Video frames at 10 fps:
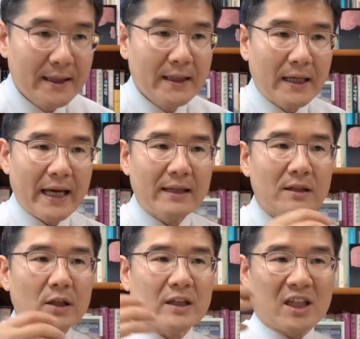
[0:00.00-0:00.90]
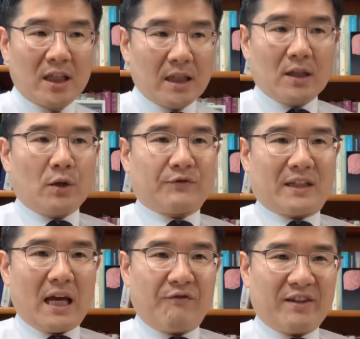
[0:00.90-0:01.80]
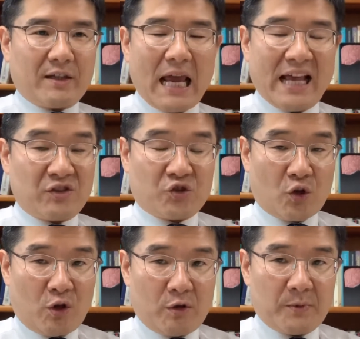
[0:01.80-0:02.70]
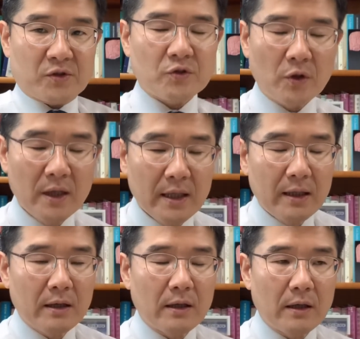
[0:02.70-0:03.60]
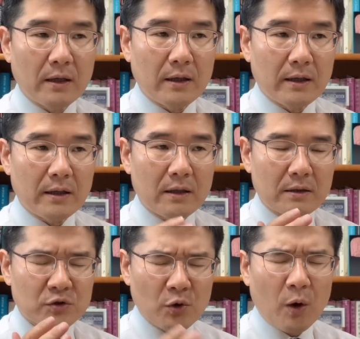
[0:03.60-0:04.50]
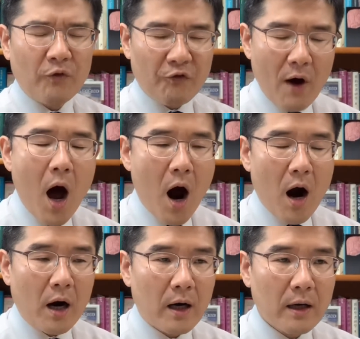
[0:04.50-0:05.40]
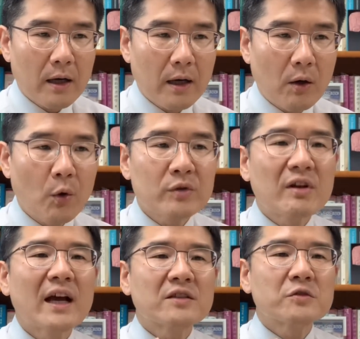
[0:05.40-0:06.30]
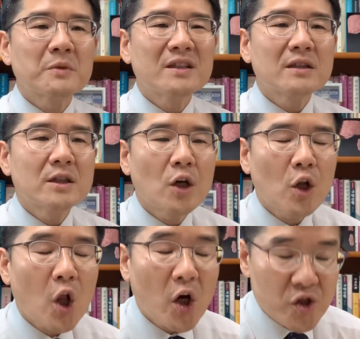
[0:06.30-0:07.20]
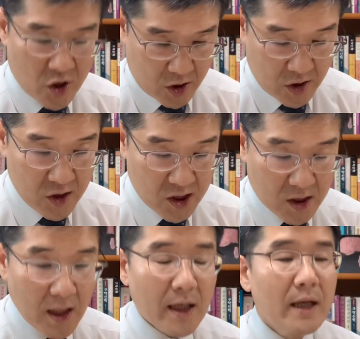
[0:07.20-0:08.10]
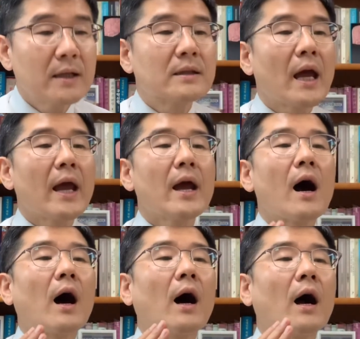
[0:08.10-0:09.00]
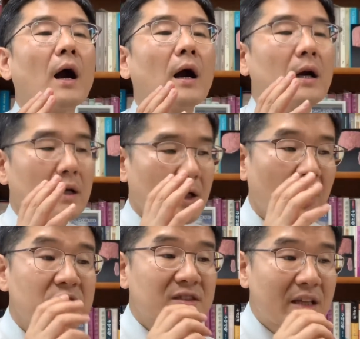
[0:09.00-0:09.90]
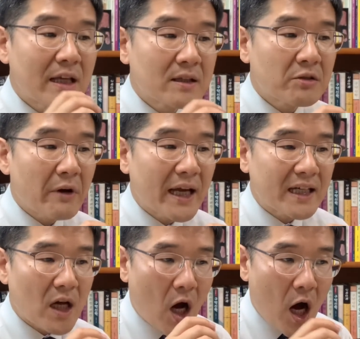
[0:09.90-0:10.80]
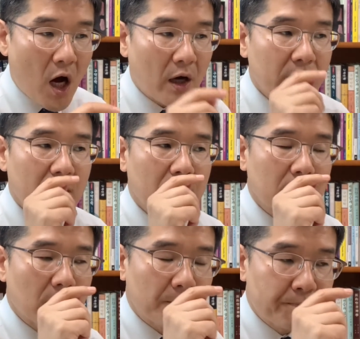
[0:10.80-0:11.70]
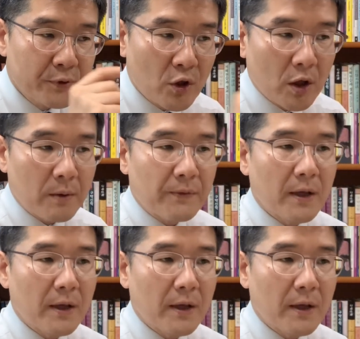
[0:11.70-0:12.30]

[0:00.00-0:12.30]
and the king of David and Solomon. So so far, Old Testament theologians, they are concentrated on the book of